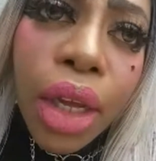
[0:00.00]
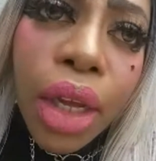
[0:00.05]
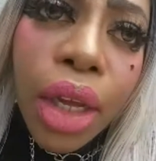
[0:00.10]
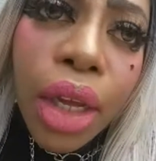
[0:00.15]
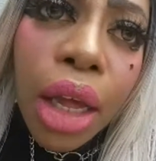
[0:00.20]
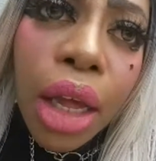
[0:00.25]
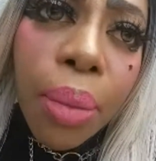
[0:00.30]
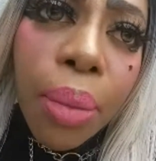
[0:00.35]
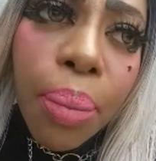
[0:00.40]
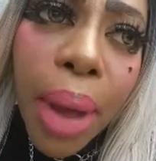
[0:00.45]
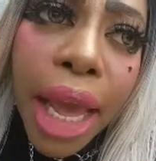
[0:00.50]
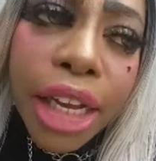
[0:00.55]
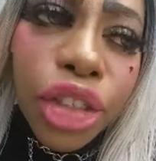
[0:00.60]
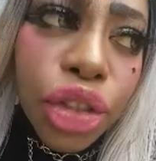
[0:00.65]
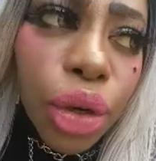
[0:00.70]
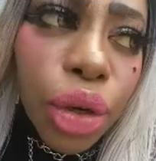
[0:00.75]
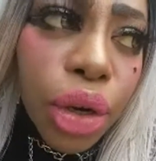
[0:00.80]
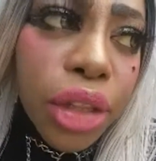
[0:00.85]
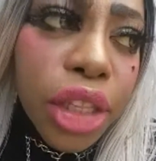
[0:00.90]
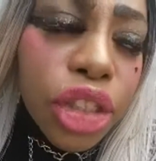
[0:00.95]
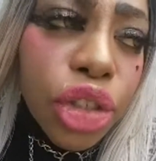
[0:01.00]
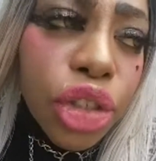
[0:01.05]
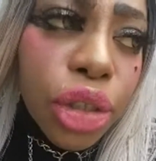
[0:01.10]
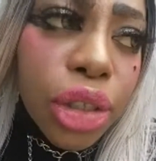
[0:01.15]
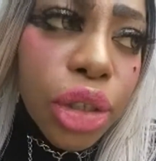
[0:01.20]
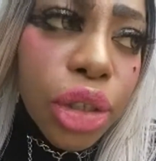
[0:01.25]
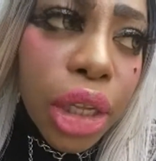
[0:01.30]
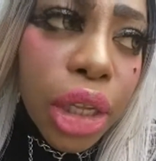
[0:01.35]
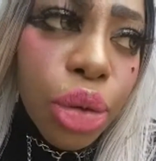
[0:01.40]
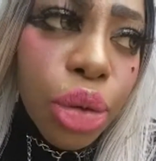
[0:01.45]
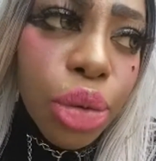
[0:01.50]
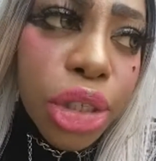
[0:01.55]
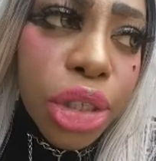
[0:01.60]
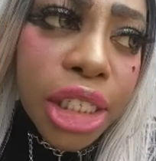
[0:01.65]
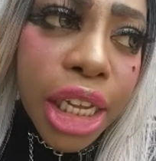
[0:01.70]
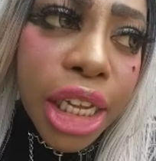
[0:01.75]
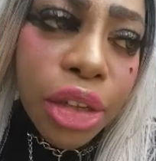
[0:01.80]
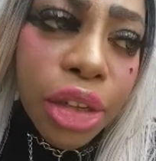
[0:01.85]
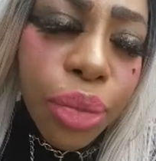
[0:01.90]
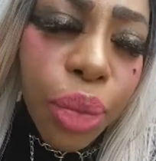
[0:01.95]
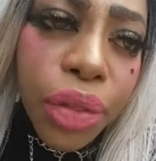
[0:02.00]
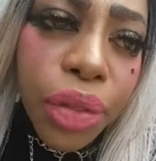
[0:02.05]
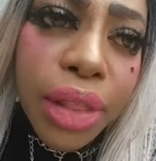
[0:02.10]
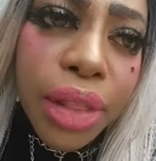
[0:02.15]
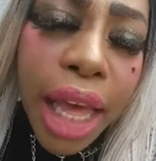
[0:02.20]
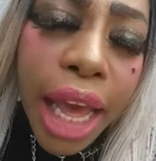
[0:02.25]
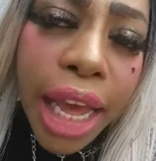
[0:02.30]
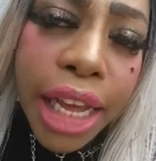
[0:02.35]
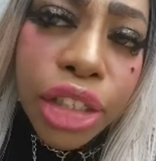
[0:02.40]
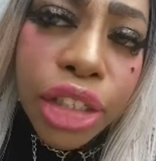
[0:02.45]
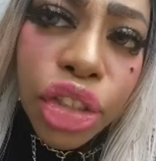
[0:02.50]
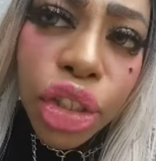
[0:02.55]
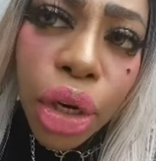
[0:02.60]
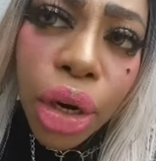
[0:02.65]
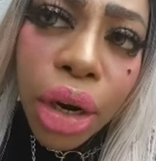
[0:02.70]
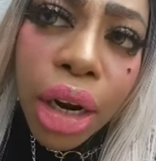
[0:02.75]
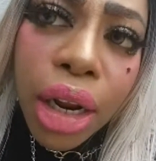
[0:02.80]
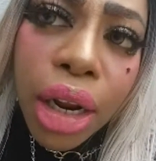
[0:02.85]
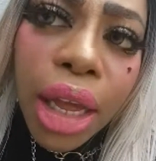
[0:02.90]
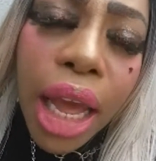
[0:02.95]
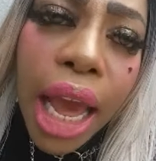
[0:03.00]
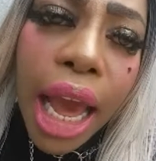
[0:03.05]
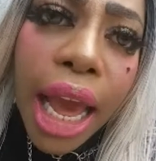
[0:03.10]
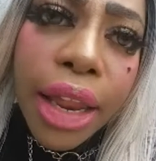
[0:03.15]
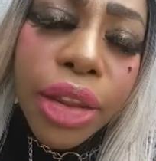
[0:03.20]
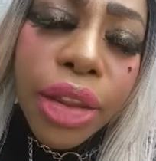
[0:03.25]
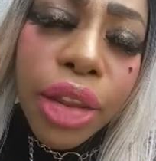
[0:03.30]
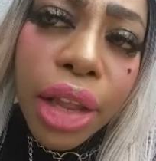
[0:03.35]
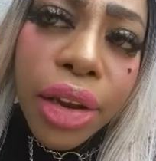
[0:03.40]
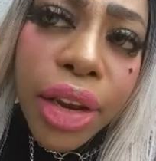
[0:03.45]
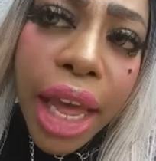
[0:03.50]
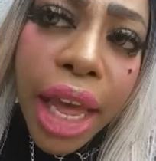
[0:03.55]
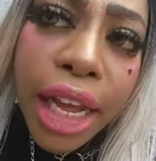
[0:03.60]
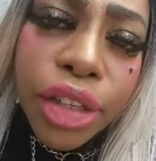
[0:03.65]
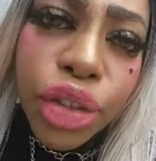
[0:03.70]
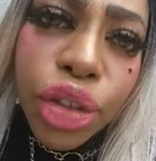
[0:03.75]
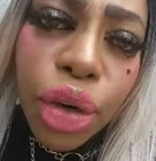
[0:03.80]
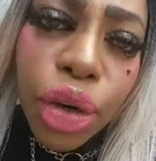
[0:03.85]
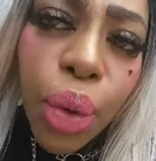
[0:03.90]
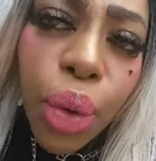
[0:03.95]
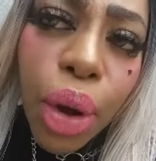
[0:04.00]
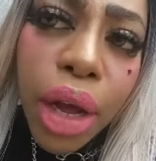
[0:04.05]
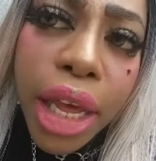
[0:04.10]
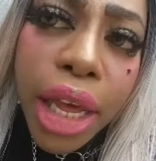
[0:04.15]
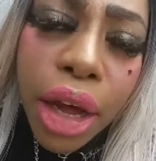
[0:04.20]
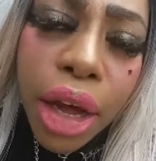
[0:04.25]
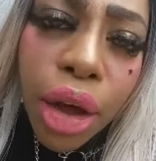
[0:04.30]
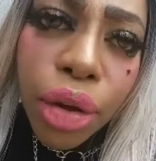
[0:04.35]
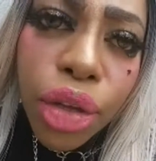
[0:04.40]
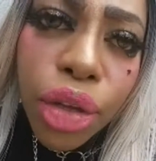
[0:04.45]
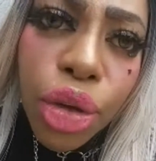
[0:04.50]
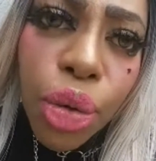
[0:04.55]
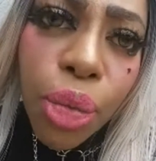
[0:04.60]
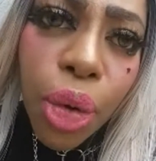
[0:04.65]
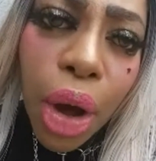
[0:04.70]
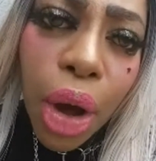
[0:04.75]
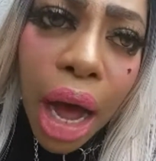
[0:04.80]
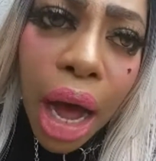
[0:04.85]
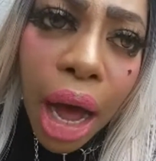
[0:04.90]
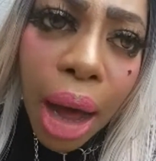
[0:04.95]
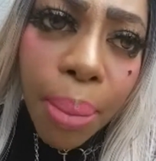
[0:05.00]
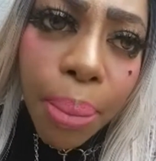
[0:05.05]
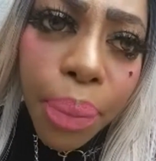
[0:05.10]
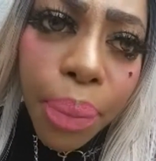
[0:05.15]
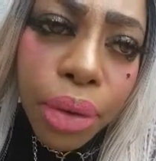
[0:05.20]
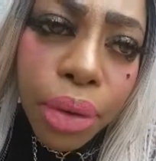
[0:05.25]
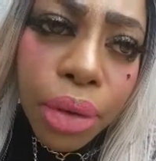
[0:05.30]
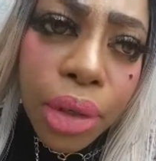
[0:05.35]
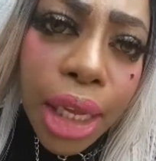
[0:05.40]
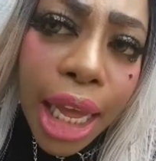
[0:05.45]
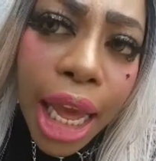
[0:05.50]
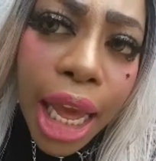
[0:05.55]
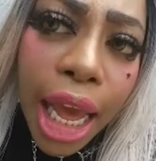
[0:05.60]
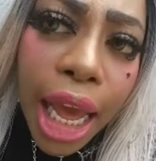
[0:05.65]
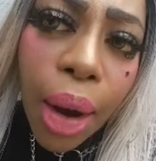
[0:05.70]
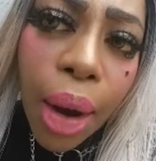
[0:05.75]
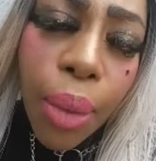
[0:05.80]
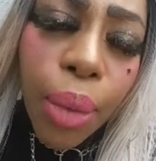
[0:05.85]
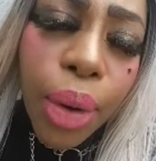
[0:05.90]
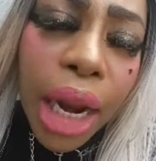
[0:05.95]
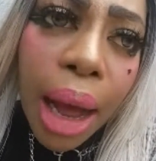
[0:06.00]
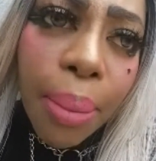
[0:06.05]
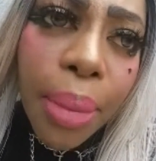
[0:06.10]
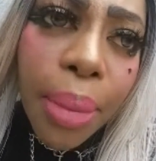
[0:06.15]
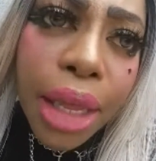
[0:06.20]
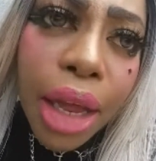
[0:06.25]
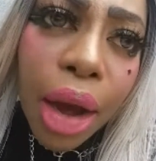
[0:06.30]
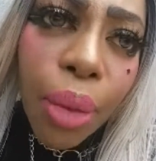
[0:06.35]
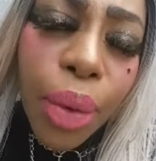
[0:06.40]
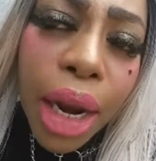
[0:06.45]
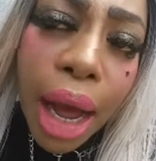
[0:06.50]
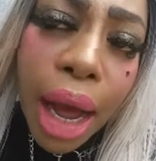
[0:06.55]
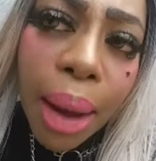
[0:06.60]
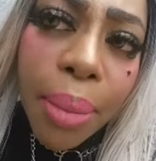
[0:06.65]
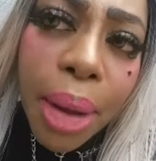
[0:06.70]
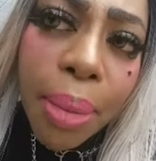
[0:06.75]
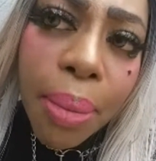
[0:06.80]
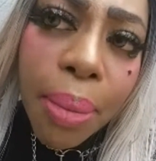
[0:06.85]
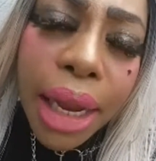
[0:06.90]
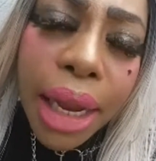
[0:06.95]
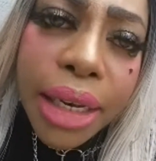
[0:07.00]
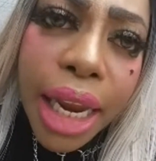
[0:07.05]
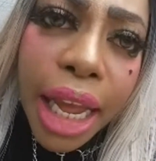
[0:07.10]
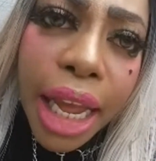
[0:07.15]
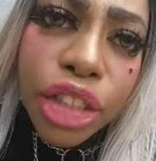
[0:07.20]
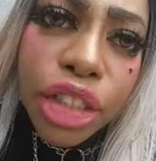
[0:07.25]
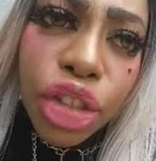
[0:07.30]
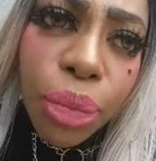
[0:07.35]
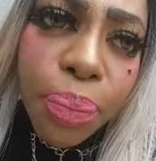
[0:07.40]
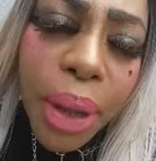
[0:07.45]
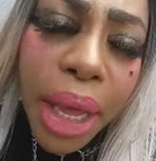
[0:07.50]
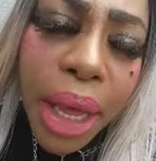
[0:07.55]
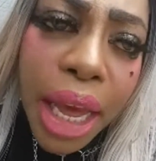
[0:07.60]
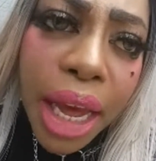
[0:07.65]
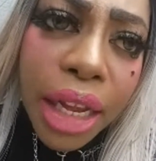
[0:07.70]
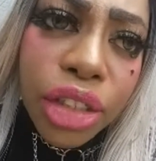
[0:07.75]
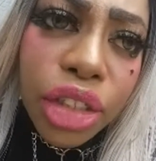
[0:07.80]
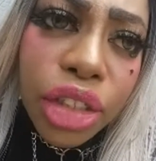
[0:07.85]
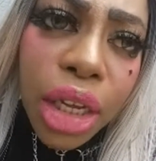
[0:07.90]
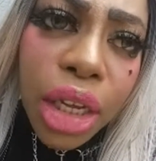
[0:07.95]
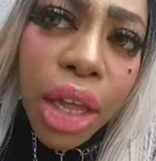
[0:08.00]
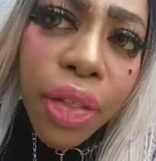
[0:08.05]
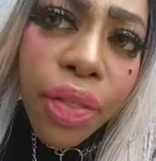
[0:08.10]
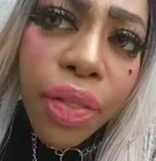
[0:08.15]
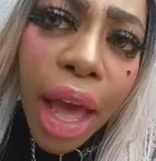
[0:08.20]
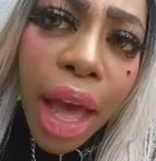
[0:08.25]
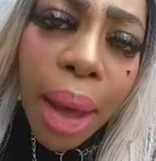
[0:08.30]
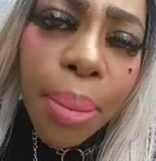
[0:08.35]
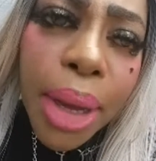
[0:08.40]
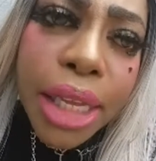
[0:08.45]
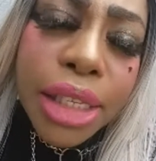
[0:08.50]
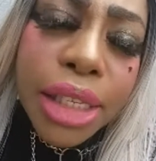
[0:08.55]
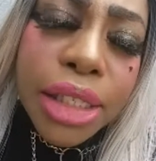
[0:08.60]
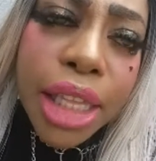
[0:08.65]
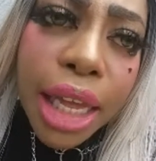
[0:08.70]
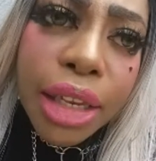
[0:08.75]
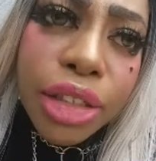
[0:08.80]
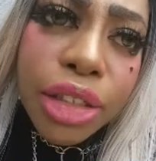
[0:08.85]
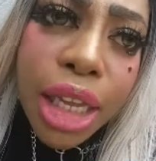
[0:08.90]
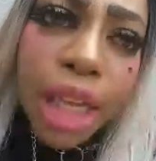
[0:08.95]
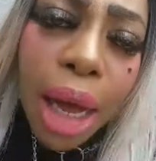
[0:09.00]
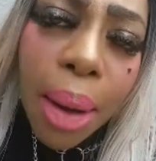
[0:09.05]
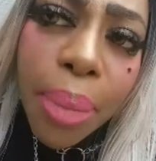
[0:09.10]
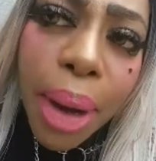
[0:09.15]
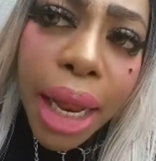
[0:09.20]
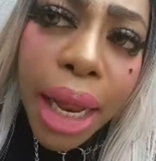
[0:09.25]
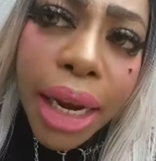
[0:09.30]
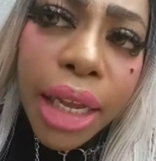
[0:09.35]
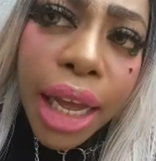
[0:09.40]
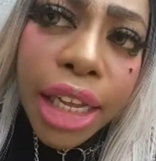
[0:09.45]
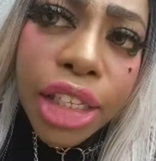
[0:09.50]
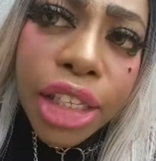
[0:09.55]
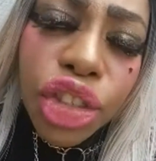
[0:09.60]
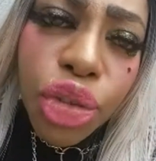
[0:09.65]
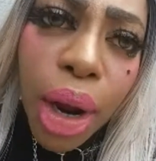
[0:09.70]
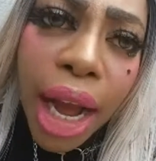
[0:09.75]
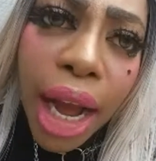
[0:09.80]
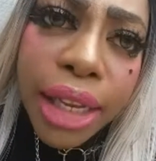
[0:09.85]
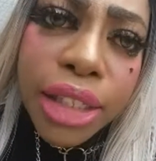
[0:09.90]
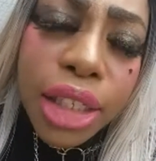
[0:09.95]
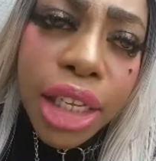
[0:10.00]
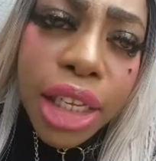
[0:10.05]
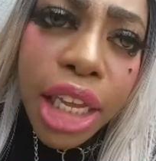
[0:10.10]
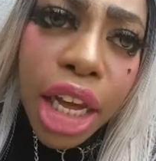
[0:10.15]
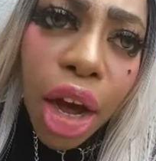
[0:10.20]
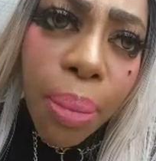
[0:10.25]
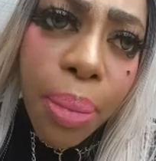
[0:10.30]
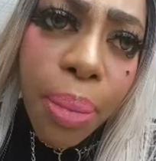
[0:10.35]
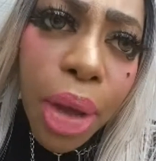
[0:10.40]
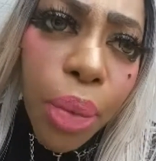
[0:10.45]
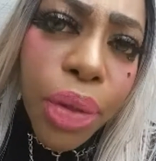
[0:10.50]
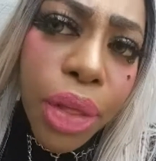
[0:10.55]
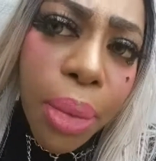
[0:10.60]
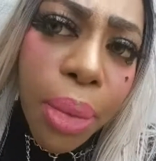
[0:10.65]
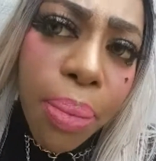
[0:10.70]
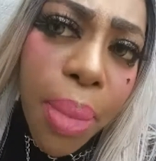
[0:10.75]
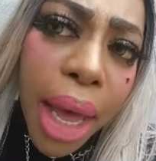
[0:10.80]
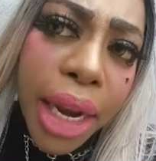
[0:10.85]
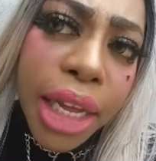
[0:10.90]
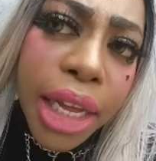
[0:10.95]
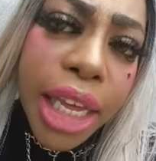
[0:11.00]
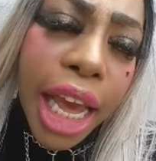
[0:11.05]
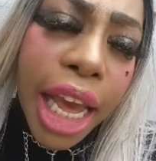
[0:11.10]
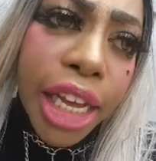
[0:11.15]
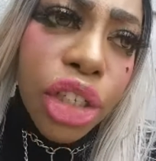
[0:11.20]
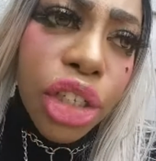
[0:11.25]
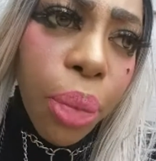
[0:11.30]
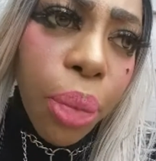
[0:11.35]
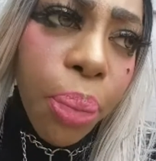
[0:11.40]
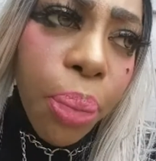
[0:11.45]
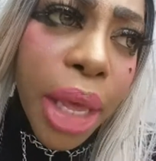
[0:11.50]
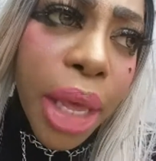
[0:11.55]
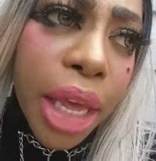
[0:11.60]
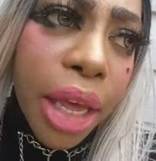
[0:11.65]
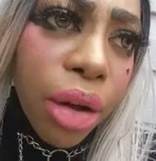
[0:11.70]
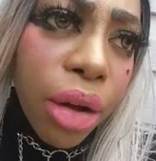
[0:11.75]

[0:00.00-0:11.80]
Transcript: Make sure that you stick with nature, and the nature will heal you up. And when I'm in my nature binge, that means that somebody has tried to kill me with a medicational pill.